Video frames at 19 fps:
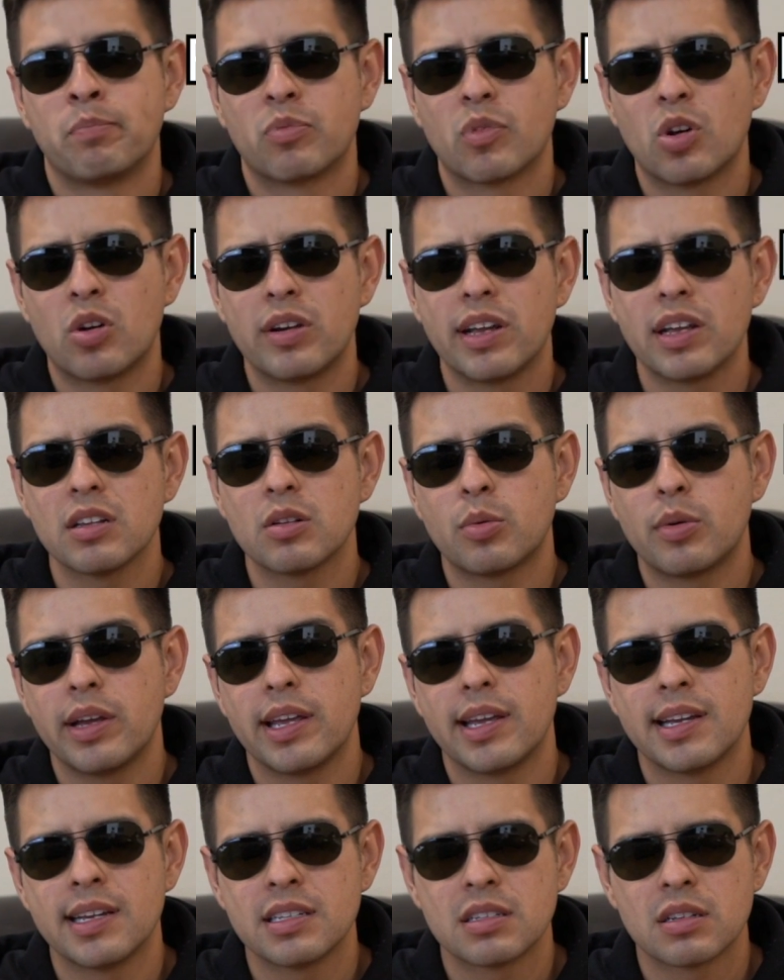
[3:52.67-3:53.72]
Or the other
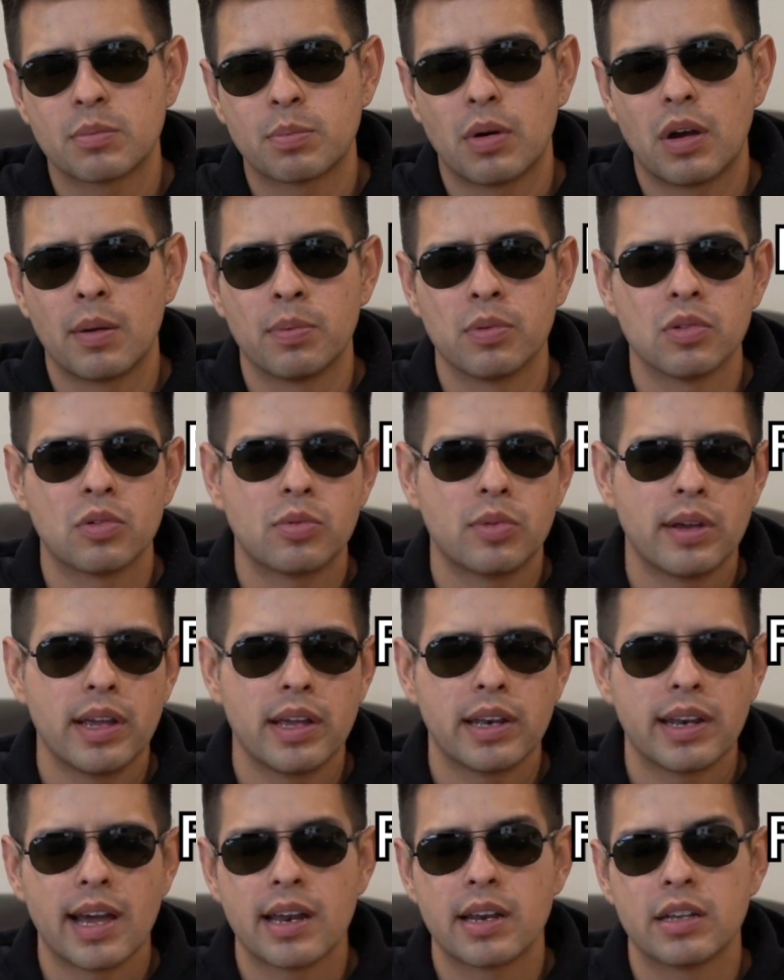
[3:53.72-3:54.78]
way is a popular way,
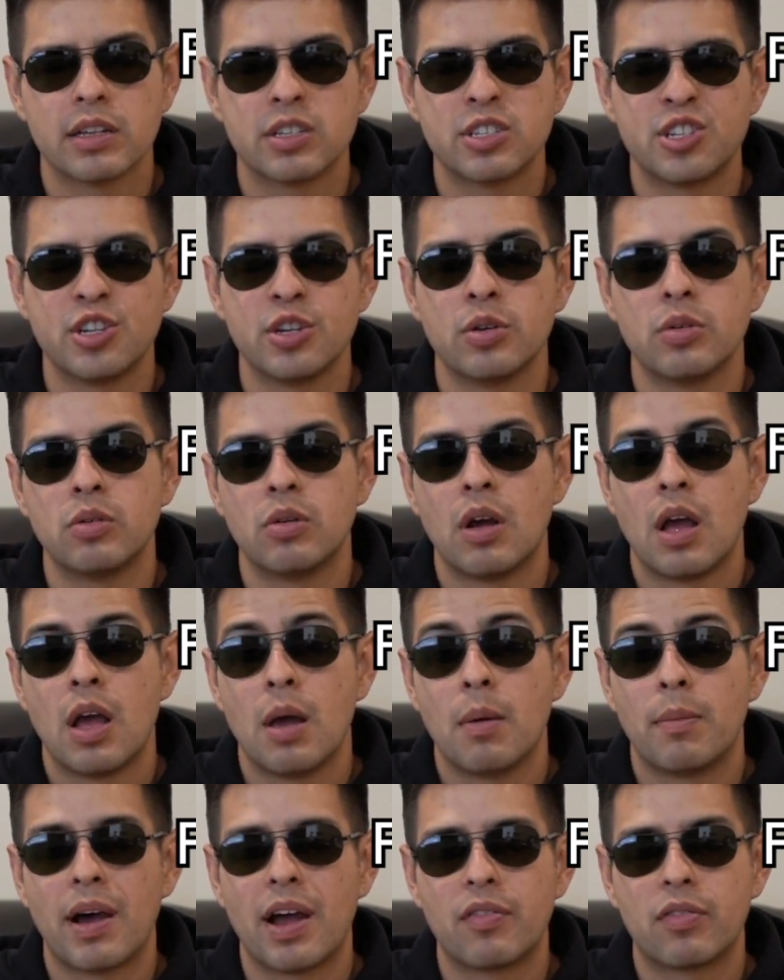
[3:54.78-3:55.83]
and that is you
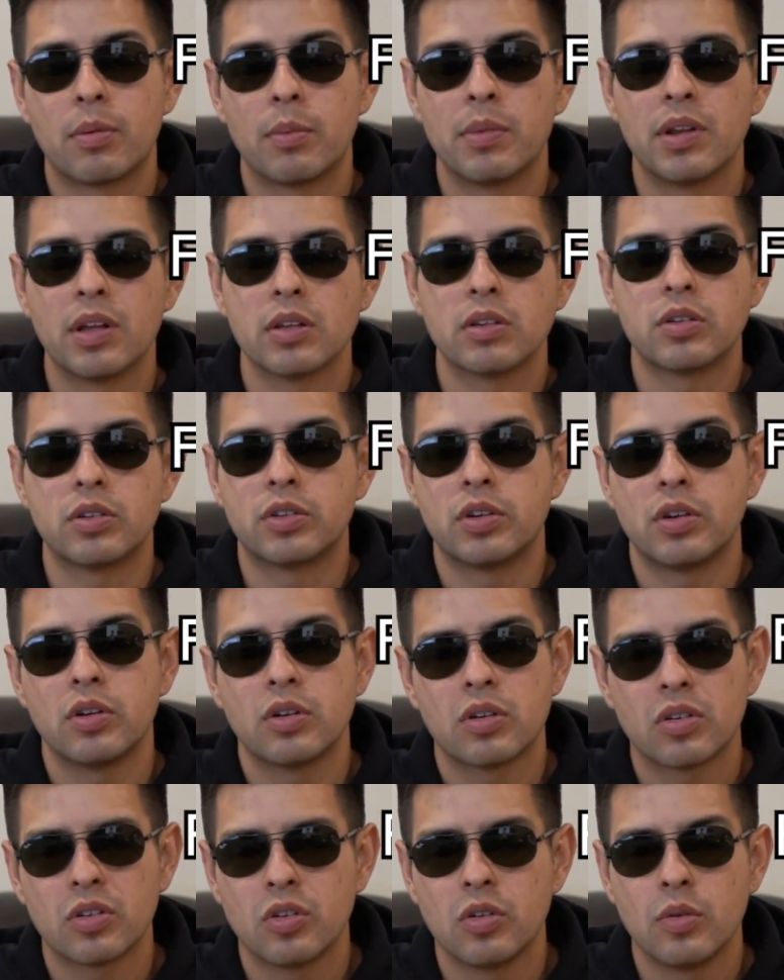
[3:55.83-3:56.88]
buy from another
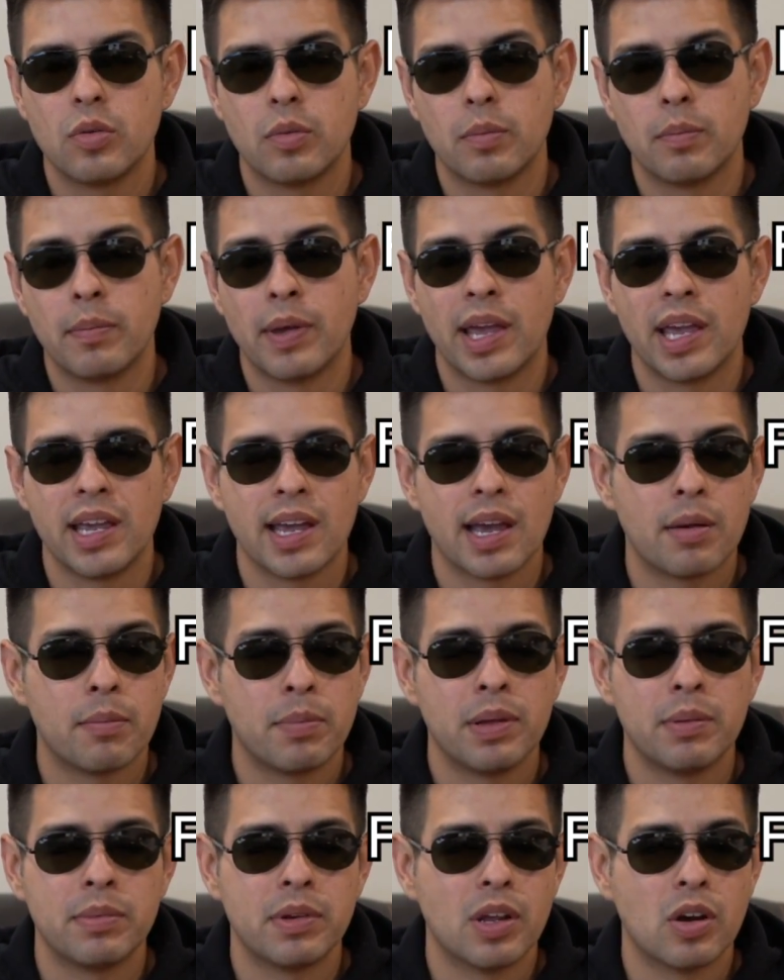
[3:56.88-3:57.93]
tuner who may
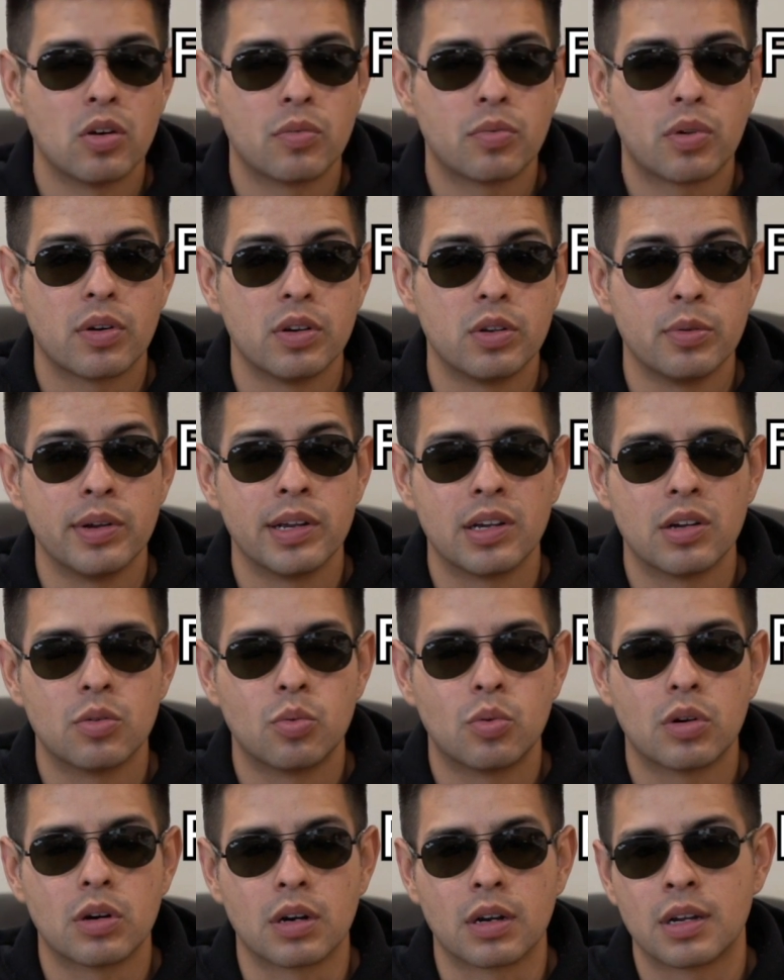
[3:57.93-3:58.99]
be known for doing good
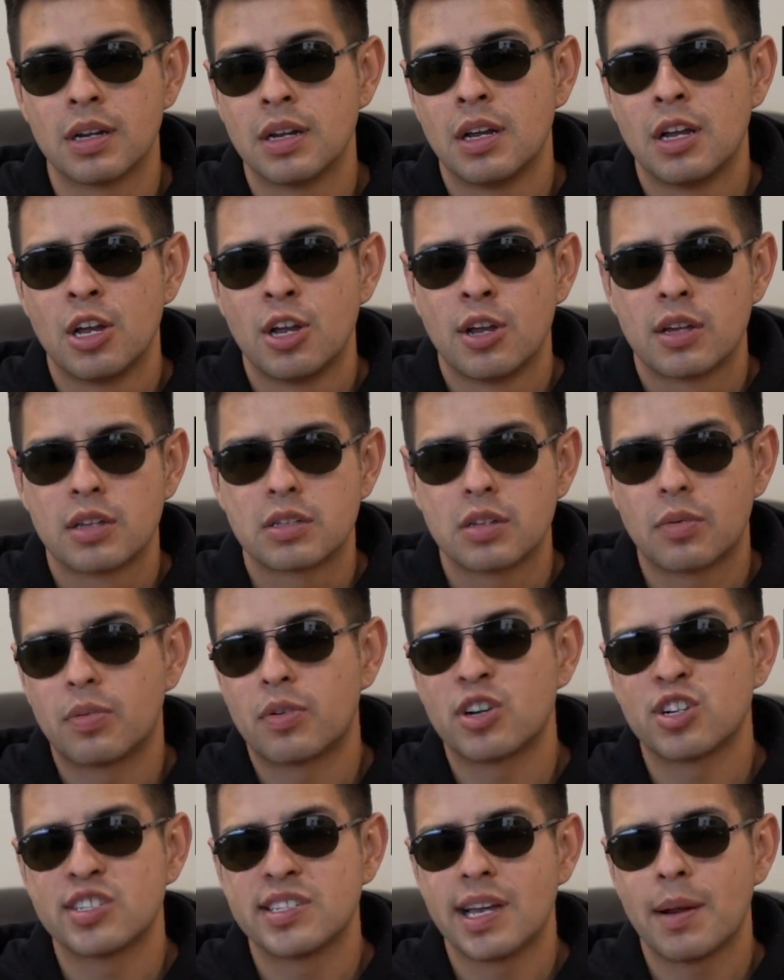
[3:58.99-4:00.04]
work. So
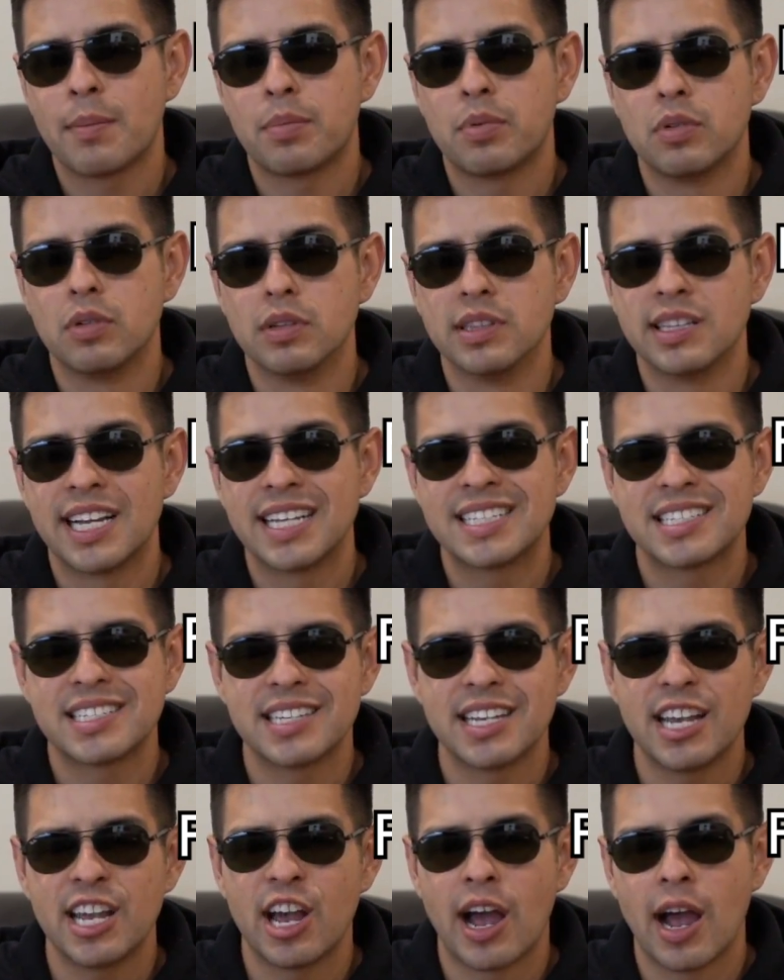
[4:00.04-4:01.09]
for example, let's
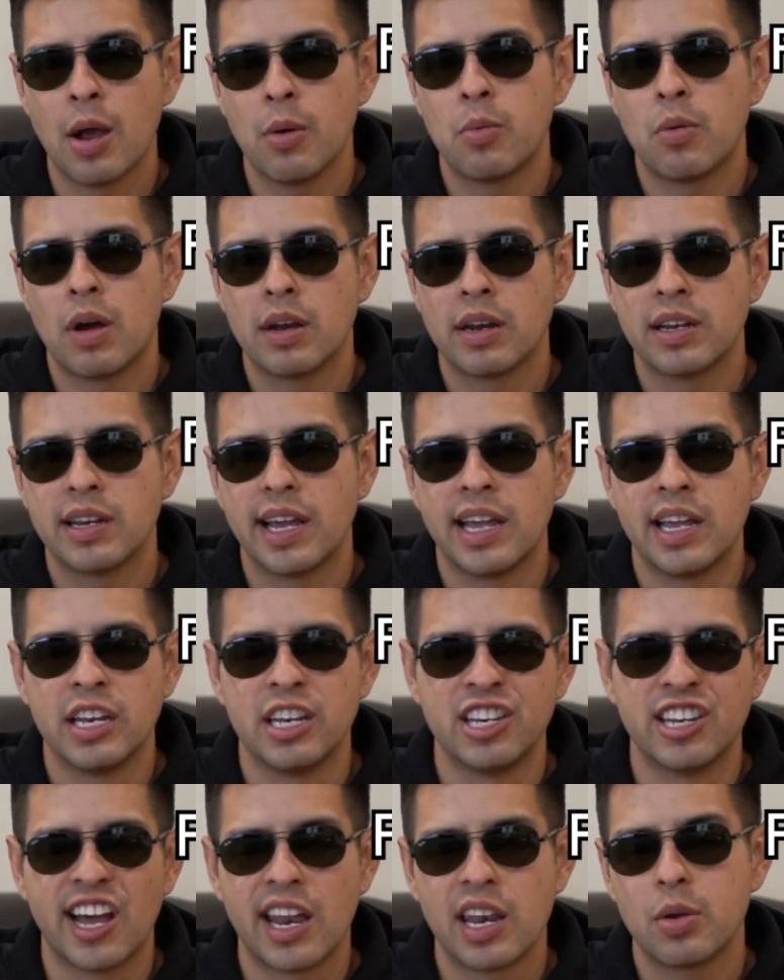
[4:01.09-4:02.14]
say I wanted a
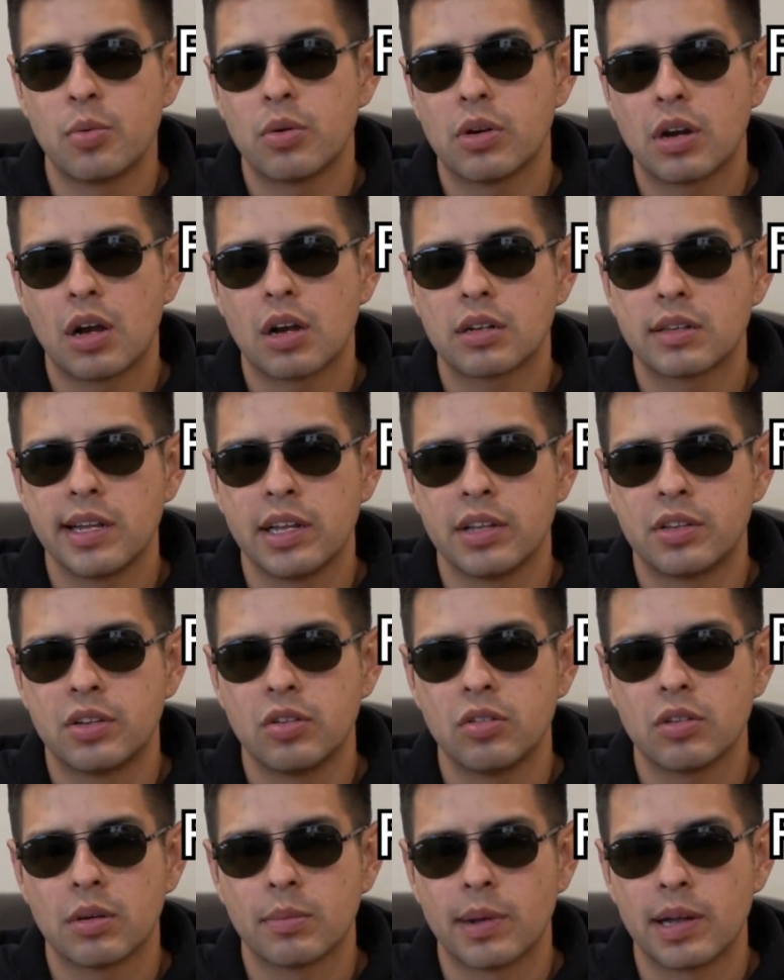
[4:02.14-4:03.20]
91 octane tune on